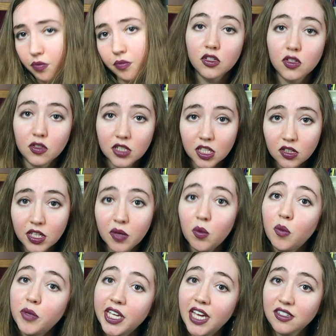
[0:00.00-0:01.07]
So clearly
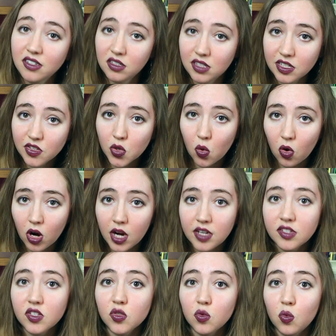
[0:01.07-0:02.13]
when we get to this
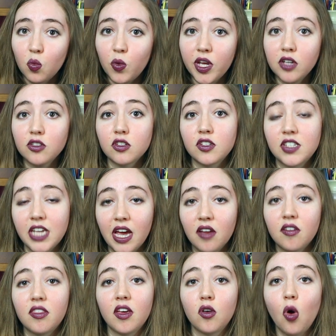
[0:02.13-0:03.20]
chorus, we
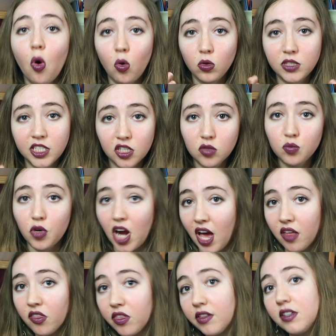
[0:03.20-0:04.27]
understand that holding your
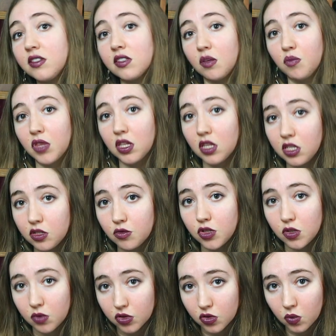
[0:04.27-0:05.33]
breath is something that you
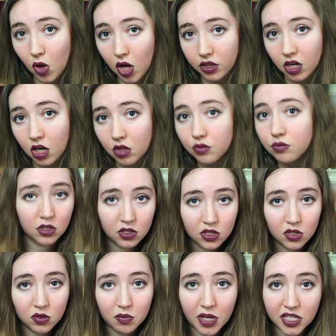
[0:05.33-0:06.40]
do underwater.
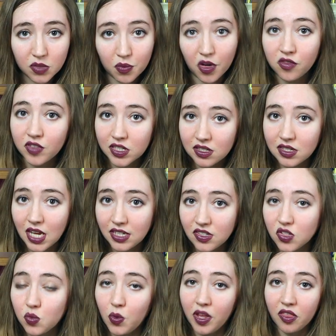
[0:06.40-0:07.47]
So it makes perfect
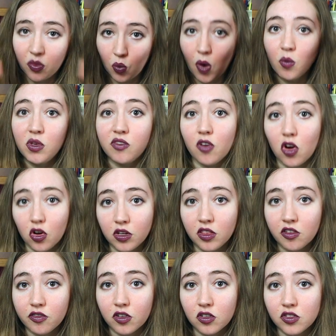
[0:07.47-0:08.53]
sense with what we've heard in
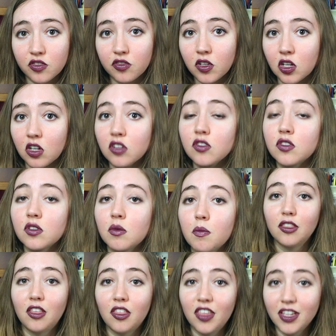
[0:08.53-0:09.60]
the first verse.
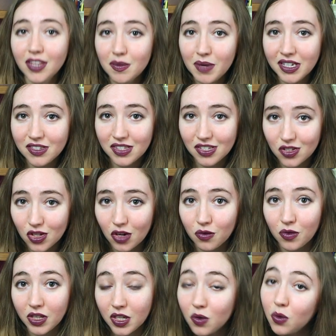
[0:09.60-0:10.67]
The thing that makes this song
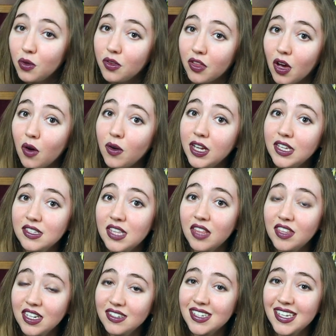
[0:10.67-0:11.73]
really cool, though, is
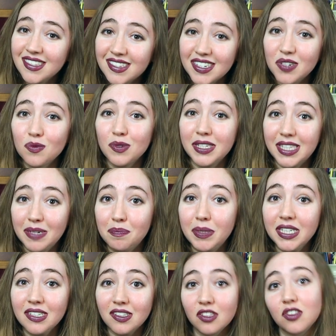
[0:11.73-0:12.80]
that the intensity really
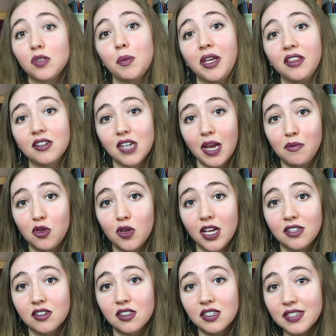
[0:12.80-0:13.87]
builds by the time you
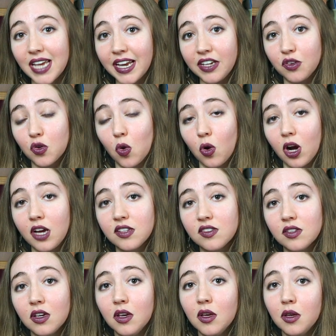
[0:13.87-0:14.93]
get to the second
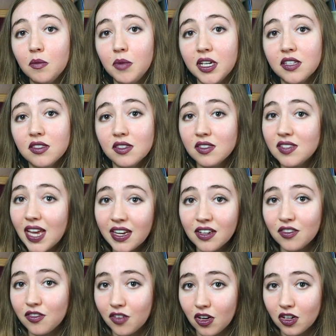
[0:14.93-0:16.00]
chorus, because the
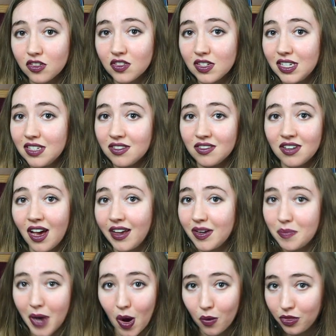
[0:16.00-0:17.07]
second verse is not
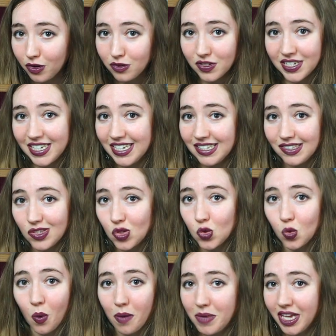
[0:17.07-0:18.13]
about those kids
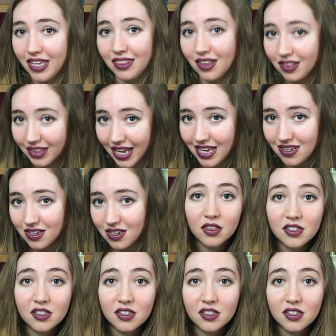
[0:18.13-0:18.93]
swimming in the lake.